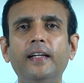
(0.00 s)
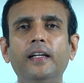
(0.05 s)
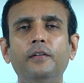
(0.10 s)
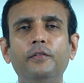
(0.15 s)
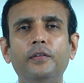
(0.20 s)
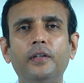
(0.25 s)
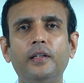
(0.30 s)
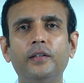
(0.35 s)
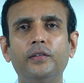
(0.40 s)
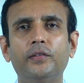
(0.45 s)

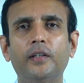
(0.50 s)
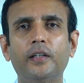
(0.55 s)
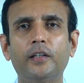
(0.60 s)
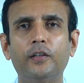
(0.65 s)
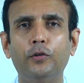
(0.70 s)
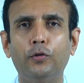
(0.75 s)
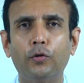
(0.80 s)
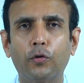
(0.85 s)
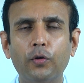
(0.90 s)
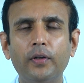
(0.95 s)
liver is a
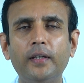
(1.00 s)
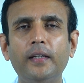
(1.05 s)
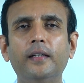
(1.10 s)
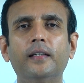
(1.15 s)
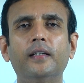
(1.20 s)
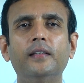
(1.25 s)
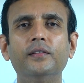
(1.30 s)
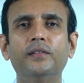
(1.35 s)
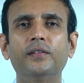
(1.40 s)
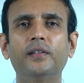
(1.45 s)
growing
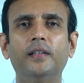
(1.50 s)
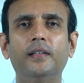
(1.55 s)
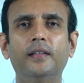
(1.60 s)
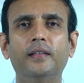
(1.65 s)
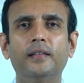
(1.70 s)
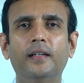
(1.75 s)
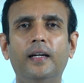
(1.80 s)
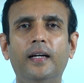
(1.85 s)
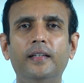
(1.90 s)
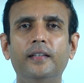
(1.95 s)

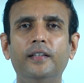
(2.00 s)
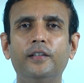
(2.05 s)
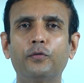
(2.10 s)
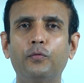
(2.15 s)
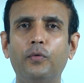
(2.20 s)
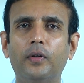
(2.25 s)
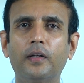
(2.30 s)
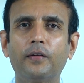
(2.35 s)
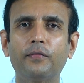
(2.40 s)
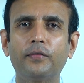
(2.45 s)
concern and it's
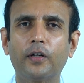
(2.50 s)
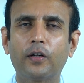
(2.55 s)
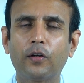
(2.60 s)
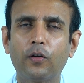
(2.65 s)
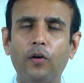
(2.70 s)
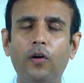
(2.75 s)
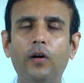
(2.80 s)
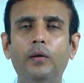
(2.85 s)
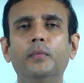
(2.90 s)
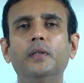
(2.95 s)
one of the
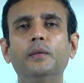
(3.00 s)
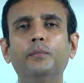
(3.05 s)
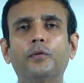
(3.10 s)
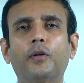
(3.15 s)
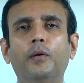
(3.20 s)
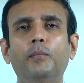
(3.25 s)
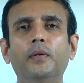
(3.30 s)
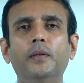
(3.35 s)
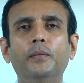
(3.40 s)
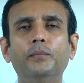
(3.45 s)
common
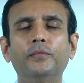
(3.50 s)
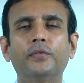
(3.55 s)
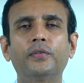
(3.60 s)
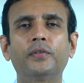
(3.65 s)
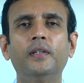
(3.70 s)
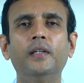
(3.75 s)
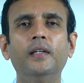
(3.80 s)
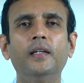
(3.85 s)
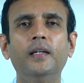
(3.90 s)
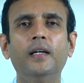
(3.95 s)
problems
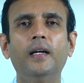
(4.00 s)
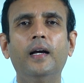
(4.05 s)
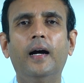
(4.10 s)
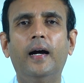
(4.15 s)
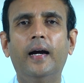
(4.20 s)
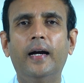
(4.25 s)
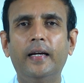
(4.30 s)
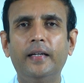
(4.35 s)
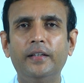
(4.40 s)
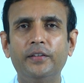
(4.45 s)

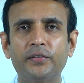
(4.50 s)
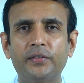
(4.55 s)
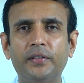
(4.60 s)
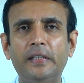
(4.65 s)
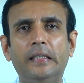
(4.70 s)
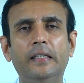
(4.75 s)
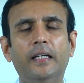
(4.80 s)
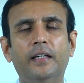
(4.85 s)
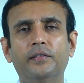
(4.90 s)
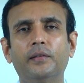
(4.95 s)
I
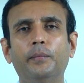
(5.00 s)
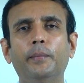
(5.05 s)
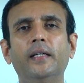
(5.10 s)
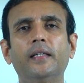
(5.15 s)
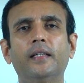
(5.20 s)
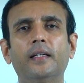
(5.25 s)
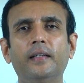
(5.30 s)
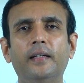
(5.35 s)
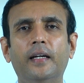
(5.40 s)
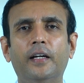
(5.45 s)
see as a
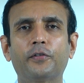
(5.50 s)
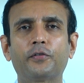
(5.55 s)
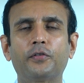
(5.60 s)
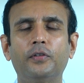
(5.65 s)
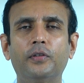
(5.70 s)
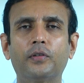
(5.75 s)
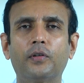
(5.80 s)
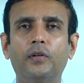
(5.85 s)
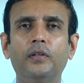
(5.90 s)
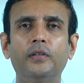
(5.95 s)
medical
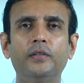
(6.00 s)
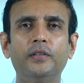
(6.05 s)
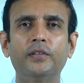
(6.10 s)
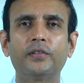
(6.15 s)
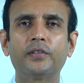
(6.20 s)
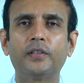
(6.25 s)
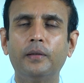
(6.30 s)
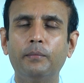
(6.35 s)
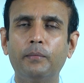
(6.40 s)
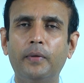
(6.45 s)

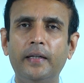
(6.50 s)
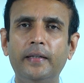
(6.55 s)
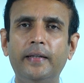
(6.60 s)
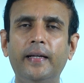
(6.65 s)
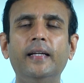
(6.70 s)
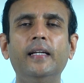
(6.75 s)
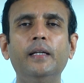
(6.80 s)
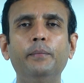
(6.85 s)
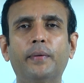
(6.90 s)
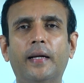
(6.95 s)
gastroenterologist in my
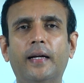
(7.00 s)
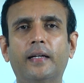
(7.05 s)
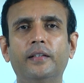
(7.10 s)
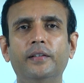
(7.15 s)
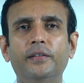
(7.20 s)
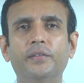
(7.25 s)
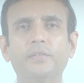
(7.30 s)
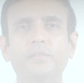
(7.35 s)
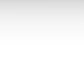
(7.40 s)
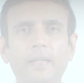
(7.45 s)
daily
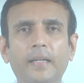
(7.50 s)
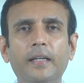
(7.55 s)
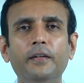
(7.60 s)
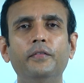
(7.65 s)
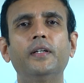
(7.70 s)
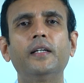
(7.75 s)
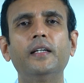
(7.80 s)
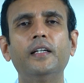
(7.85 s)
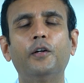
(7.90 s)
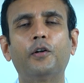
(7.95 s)
practice.
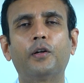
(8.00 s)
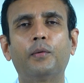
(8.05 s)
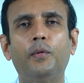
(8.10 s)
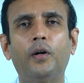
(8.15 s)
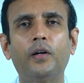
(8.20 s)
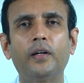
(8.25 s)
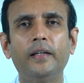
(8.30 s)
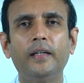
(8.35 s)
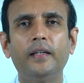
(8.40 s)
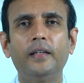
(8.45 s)
Liver in our
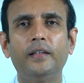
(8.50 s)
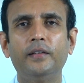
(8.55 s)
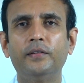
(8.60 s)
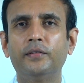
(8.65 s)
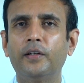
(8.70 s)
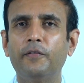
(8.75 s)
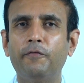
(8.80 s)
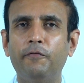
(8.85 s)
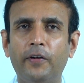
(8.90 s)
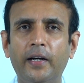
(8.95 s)
body is
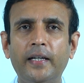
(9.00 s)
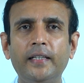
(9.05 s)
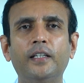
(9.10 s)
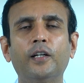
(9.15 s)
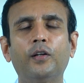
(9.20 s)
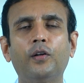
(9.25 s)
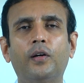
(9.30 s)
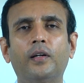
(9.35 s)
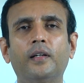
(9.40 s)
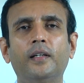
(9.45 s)
a
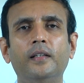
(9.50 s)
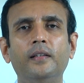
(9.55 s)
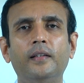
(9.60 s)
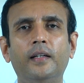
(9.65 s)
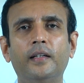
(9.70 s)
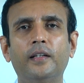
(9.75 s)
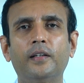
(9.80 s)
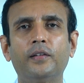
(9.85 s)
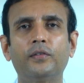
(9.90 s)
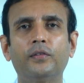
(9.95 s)
vital organ
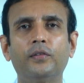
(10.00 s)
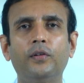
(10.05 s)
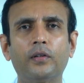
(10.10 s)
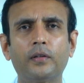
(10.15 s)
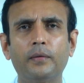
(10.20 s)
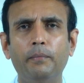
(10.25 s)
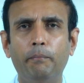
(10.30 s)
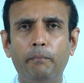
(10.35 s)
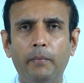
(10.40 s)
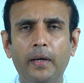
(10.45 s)
that has
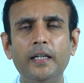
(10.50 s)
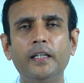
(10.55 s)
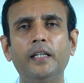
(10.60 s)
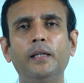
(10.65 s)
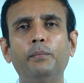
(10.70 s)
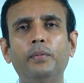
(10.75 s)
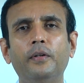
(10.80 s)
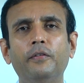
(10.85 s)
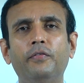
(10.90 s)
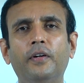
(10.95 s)
got
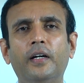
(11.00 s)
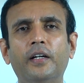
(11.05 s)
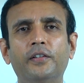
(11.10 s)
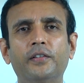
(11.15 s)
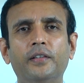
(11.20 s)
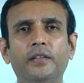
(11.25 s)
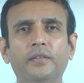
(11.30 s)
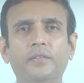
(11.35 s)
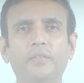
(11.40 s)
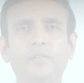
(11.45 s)
multiple
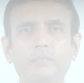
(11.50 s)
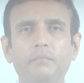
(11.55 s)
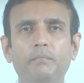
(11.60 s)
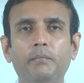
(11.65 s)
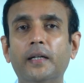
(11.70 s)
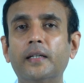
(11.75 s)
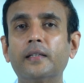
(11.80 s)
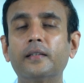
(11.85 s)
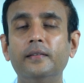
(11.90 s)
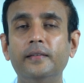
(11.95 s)
functions,
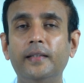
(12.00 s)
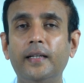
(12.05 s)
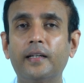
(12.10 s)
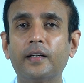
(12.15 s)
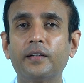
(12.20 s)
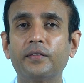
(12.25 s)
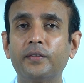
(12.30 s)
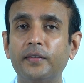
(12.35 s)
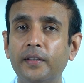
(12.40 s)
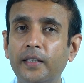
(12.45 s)
but there
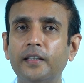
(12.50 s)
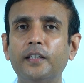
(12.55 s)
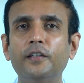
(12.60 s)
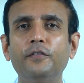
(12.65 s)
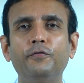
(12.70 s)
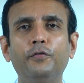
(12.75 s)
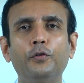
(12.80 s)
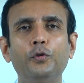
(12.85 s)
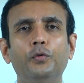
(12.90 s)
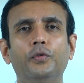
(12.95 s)
are certain
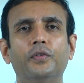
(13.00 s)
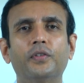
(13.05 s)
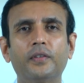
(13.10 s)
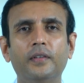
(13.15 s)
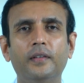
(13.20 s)
fruits